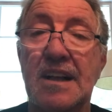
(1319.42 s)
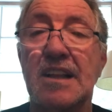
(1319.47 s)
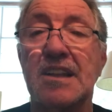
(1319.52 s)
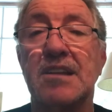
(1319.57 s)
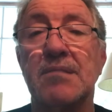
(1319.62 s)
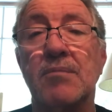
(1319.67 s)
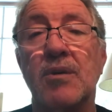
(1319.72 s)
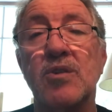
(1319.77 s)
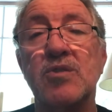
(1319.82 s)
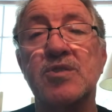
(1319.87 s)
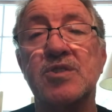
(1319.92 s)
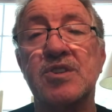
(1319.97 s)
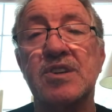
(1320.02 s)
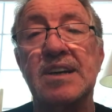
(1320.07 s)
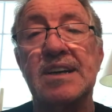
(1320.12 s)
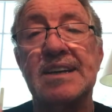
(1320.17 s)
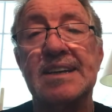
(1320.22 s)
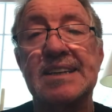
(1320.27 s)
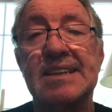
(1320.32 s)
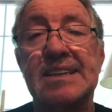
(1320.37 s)
The most
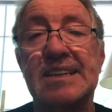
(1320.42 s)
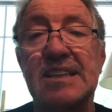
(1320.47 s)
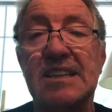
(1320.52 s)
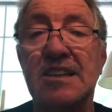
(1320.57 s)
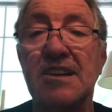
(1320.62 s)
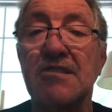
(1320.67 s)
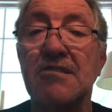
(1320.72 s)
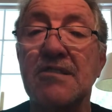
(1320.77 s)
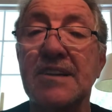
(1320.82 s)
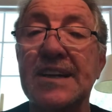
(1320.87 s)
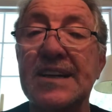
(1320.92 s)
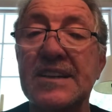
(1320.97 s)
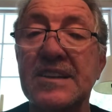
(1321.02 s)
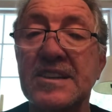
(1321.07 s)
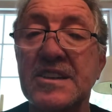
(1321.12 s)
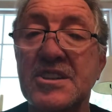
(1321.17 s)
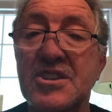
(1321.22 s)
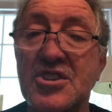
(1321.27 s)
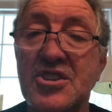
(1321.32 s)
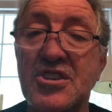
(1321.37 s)

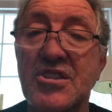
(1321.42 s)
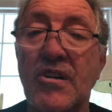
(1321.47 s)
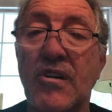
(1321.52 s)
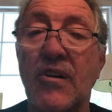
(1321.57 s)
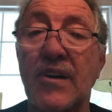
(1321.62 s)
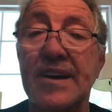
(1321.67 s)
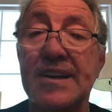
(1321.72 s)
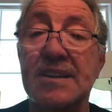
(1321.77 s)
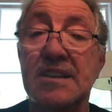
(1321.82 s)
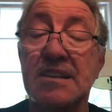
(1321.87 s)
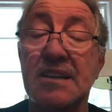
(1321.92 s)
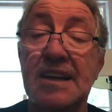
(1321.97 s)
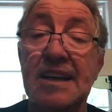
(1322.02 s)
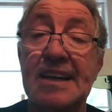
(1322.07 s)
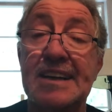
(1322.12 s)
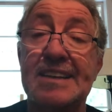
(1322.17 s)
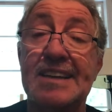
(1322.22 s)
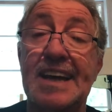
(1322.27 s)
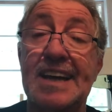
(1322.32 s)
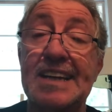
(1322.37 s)
serious choice
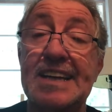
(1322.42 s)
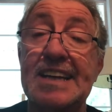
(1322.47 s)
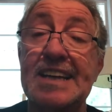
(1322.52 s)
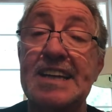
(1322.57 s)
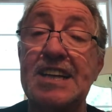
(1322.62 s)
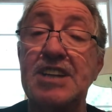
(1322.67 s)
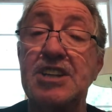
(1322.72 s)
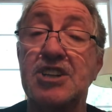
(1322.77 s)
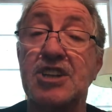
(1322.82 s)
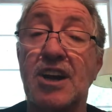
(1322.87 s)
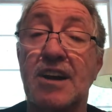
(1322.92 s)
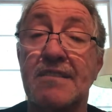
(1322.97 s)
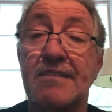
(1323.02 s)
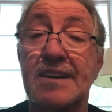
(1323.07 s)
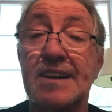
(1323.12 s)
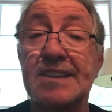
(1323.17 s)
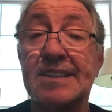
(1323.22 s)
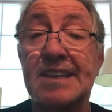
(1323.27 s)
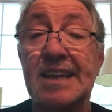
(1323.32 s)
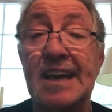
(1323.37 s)
that each of
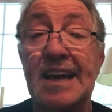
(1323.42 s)
us